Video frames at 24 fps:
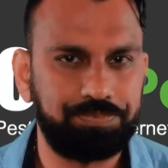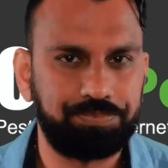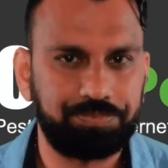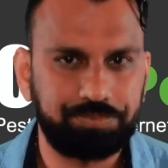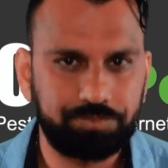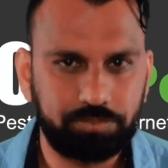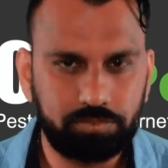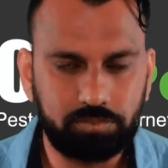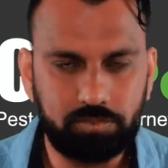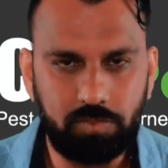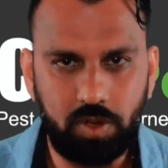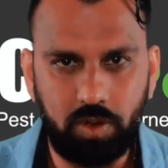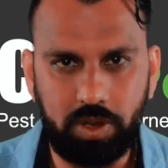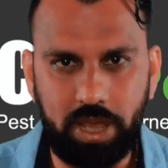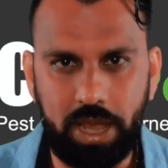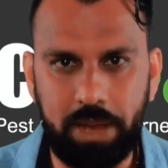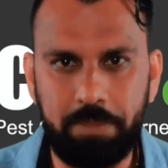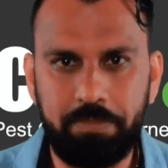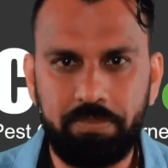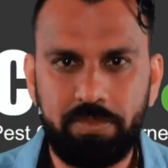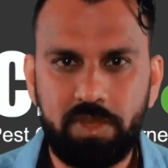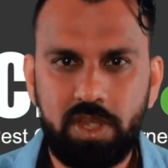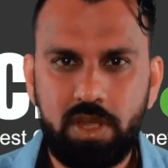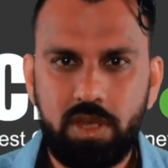Okay.
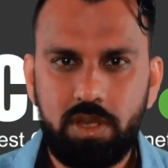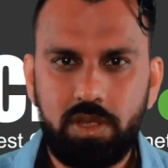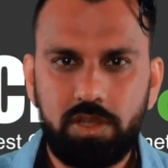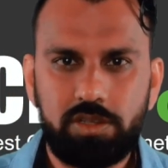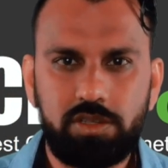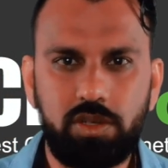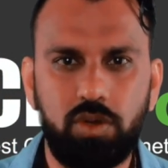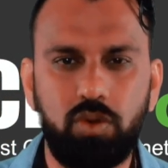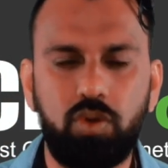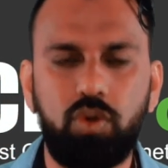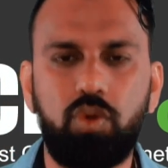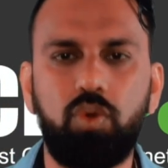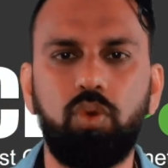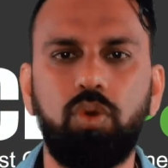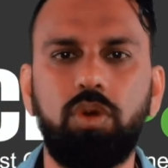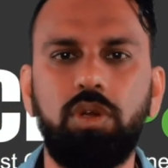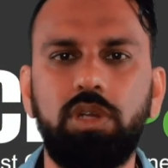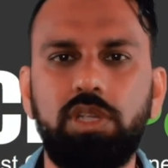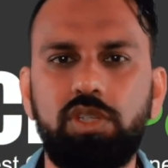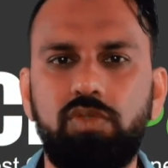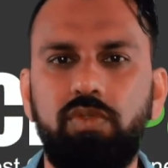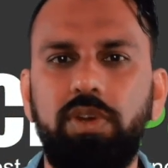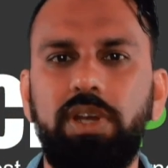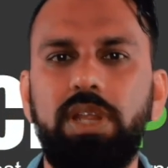So Google is really
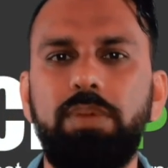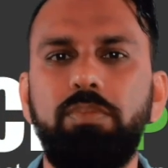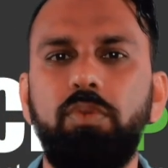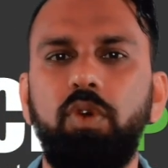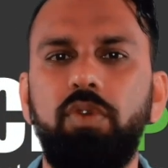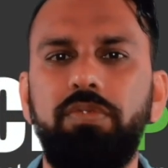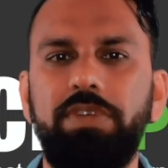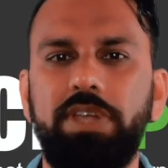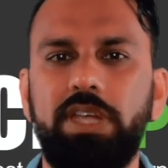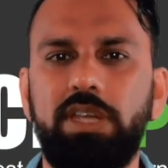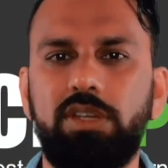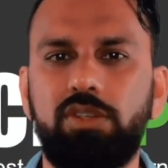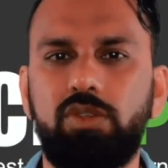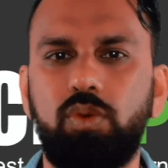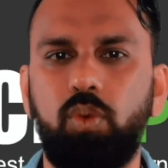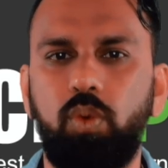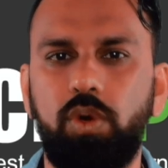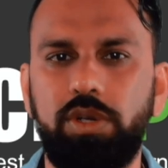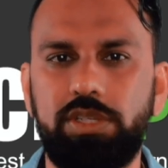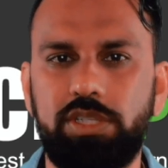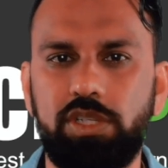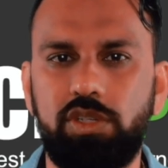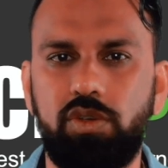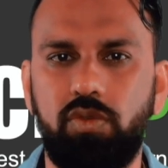moving towards a
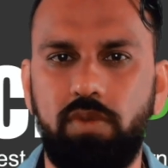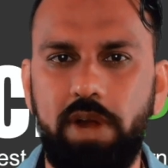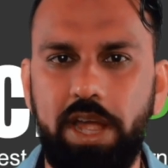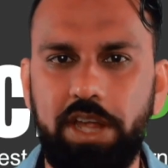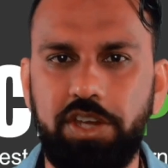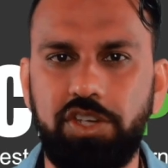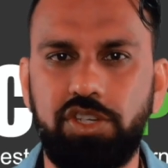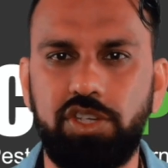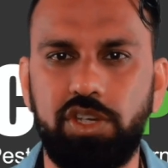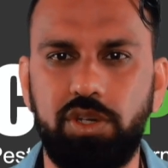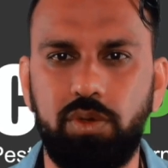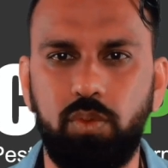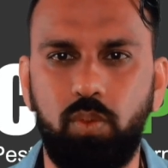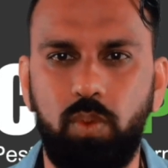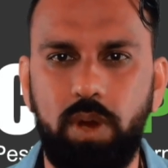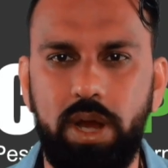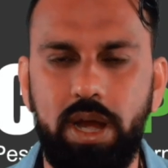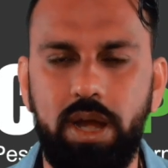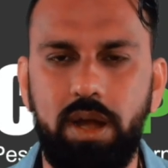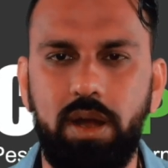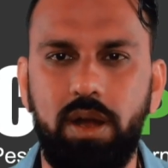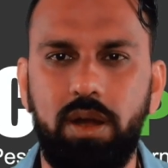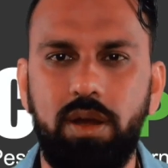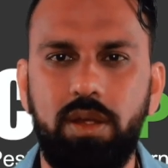direction where
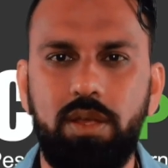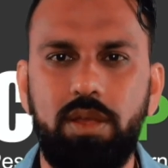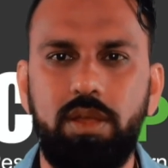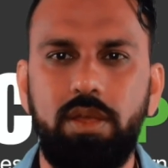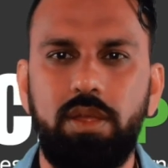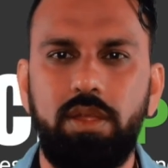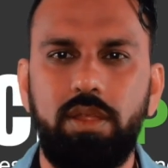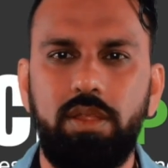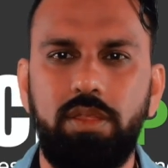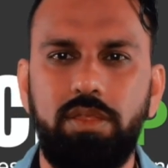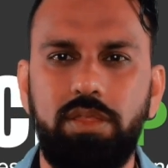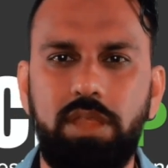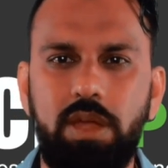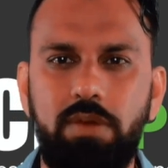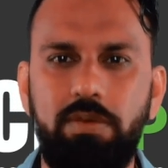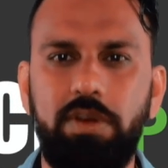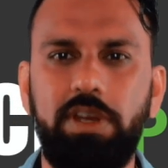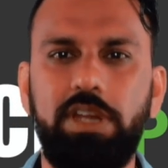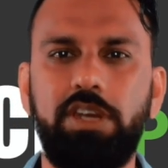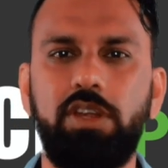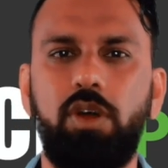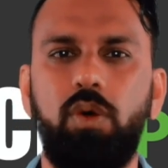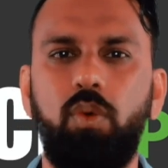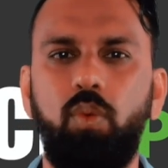they really
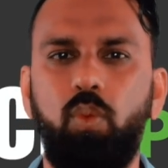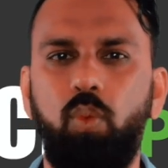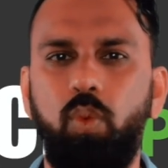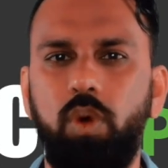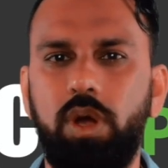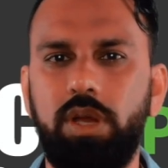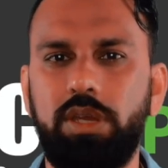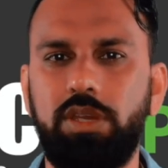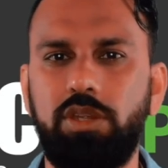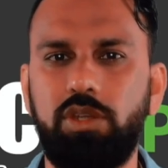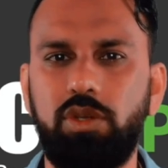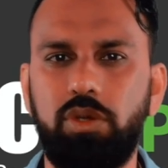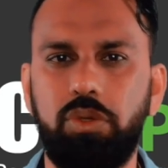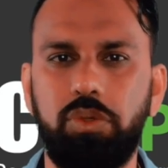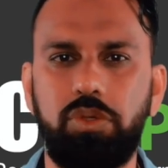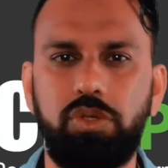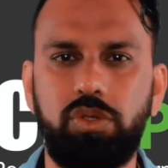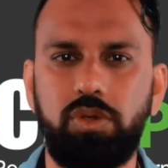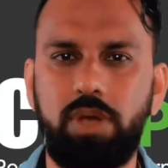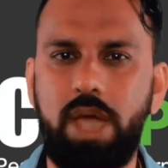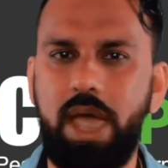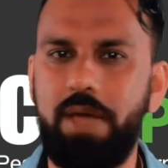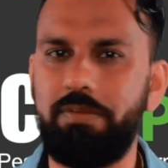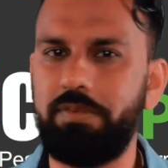don't want you to have to
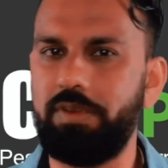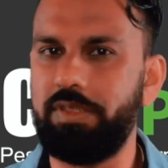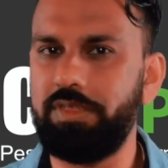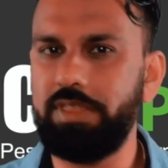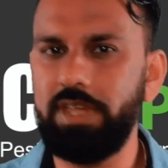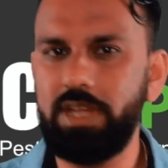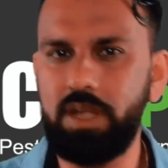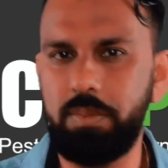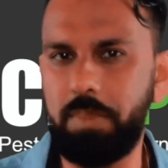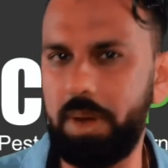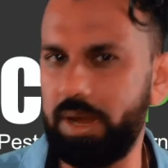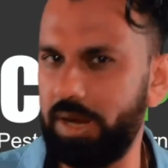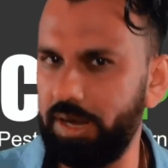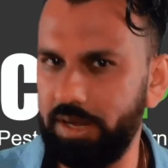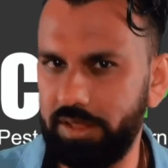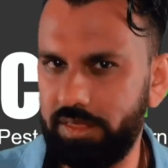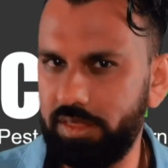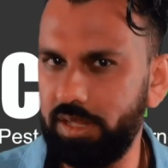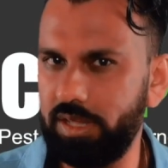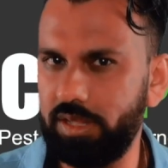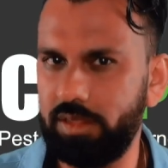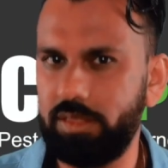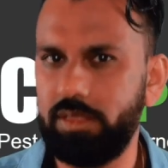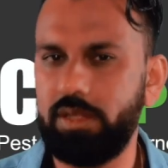think about anything. They
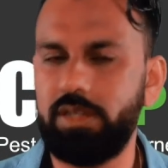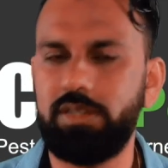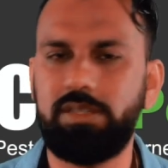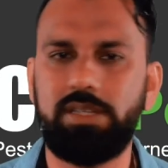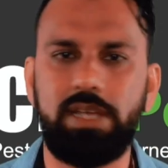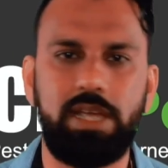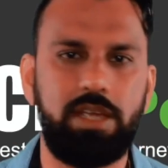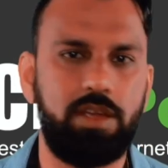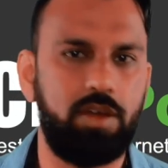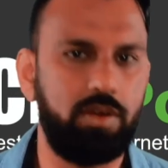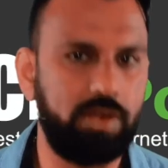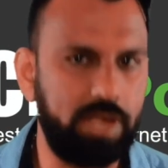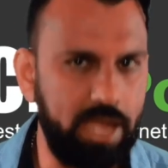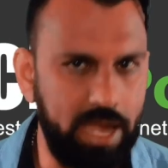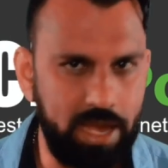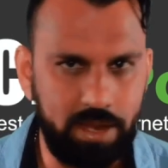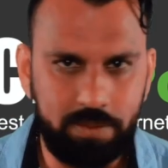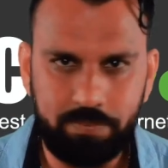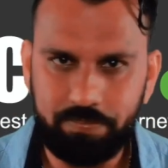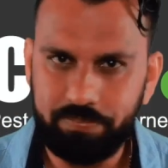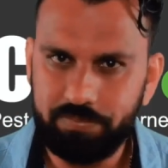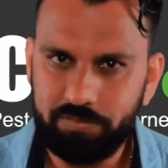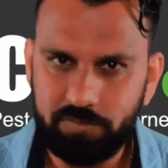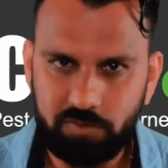say, okay,
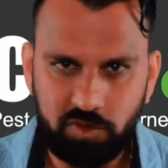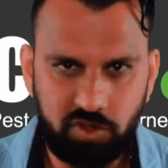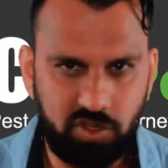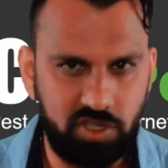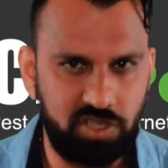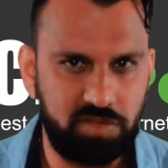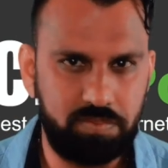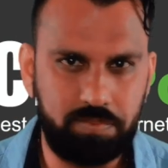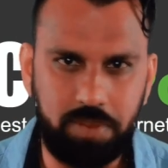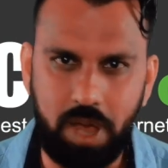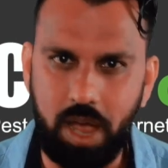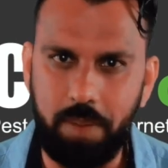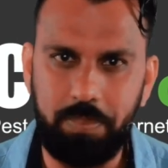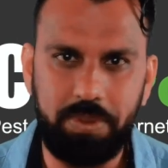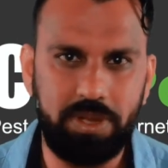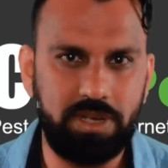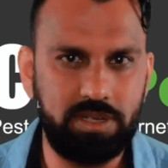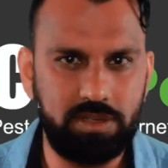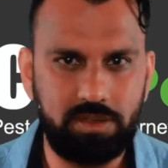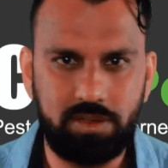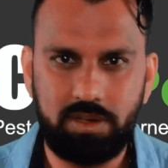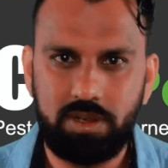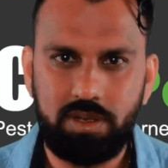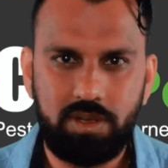just pop in
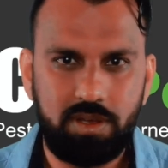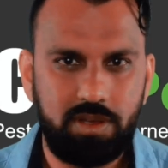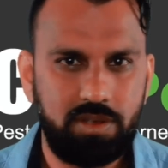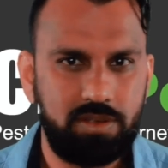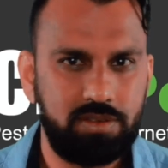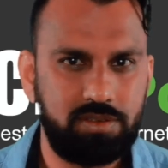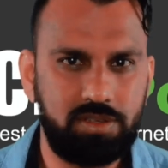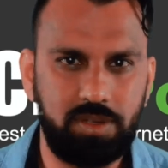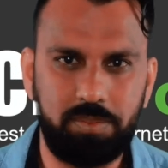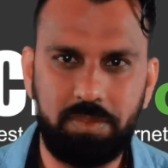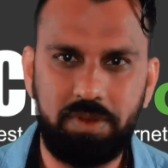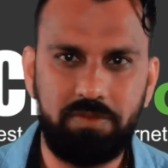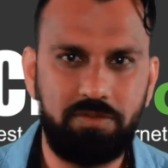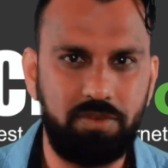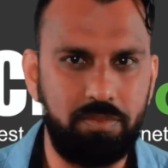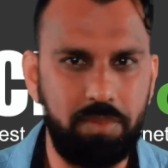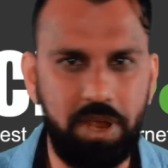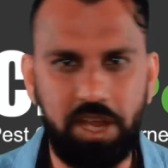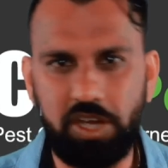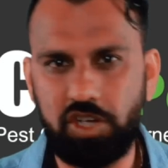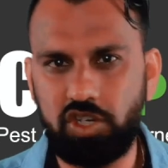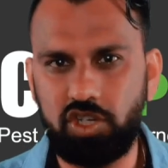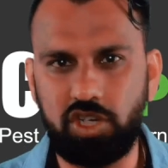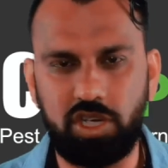some
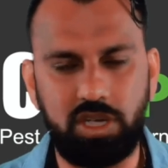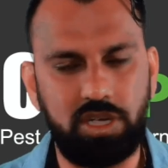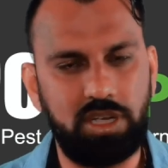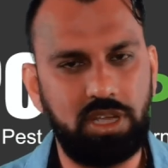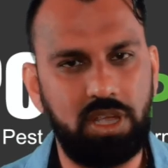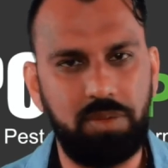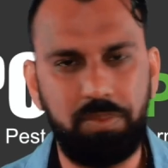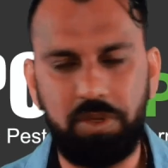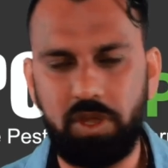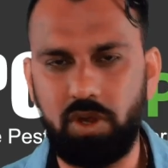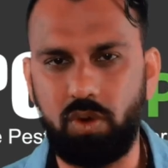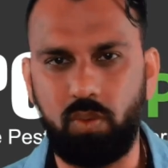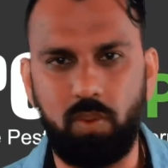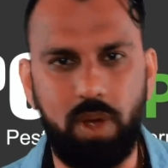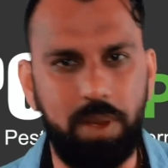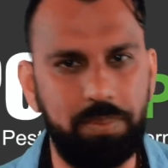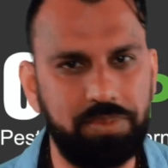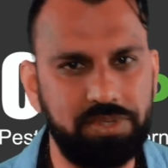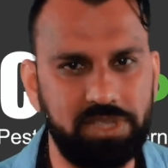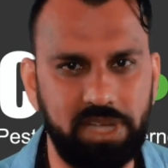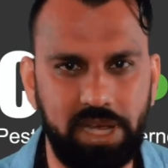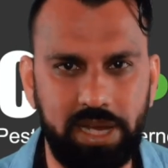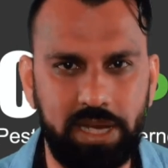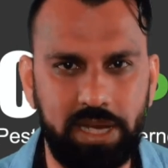information, give me your
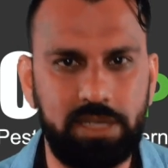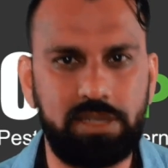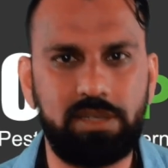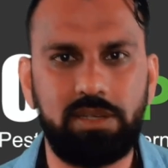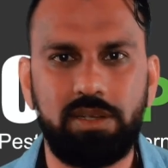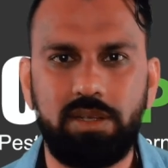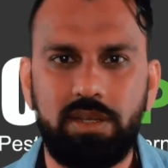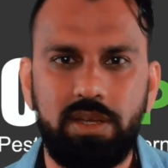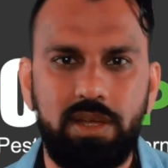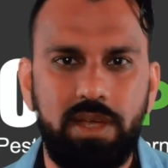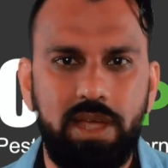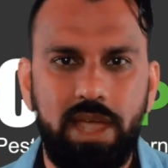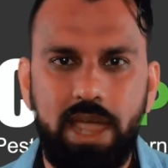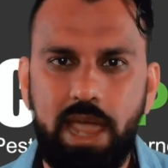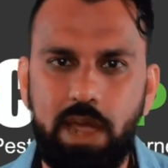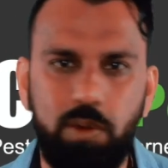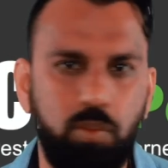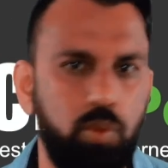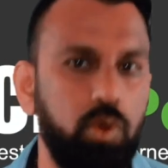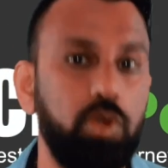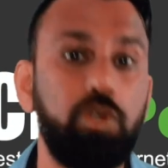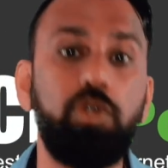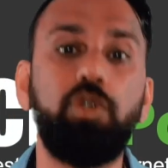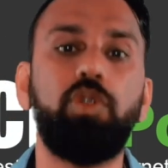website, and we'll do the
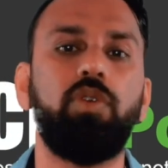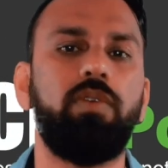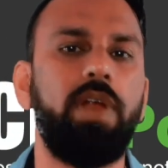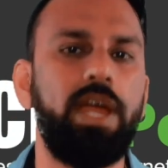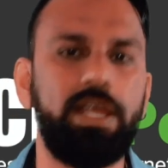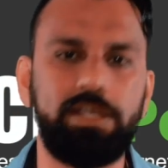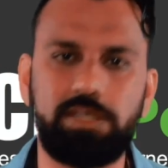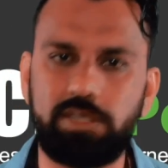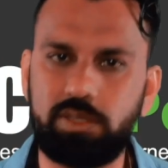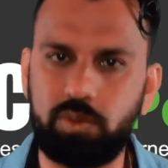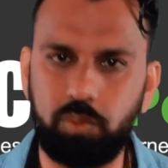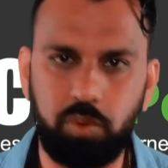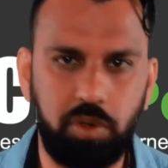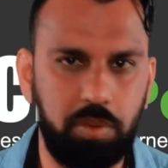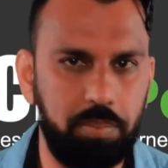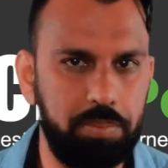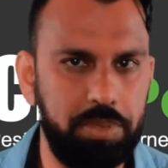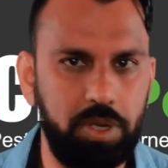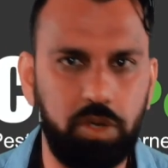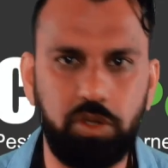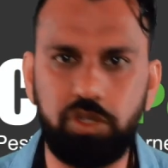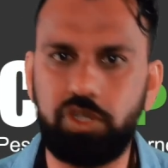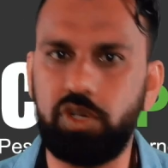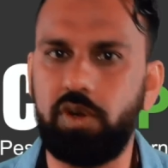rest. We'll build your
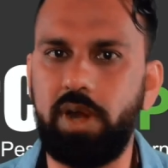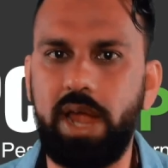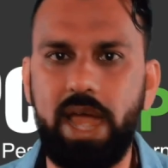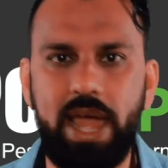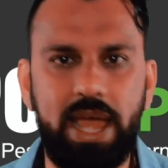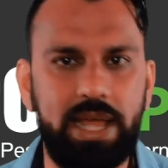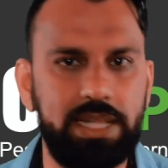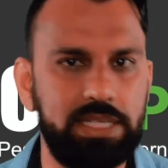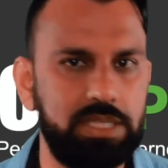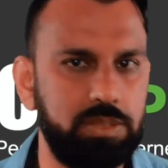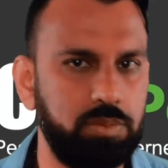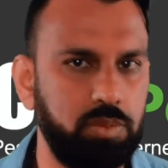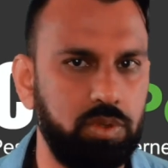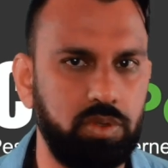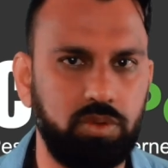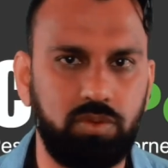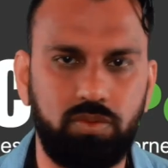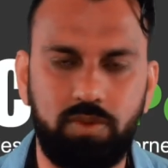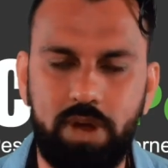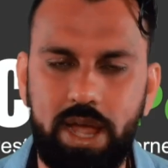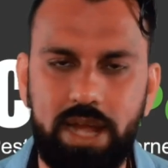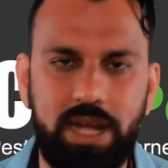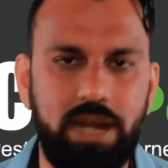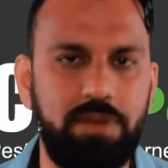ads, we'll write
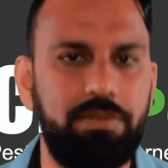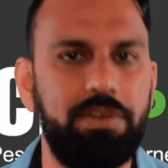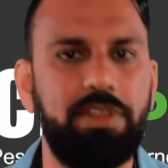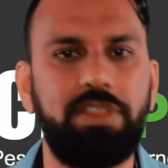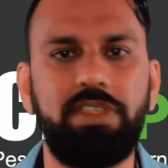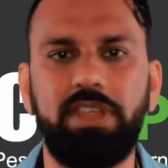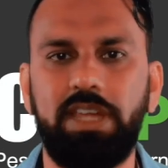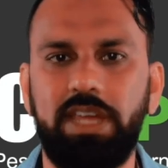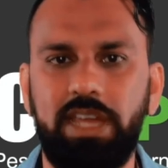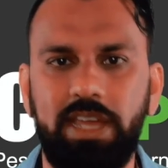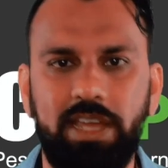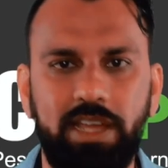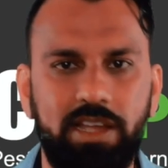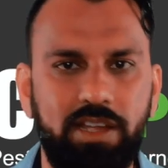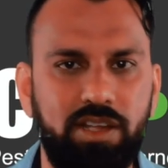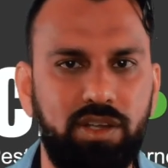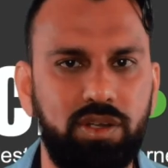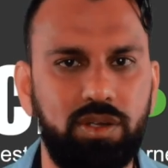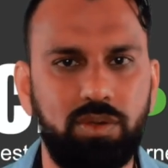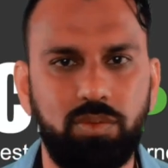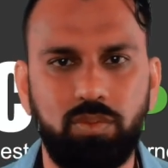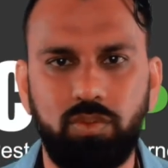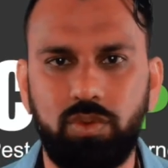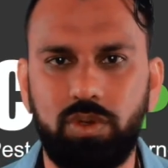everything,
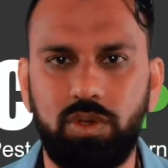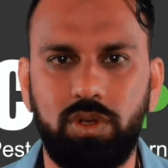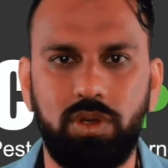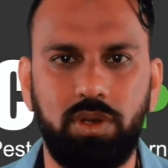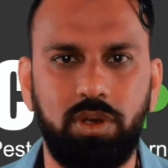we'll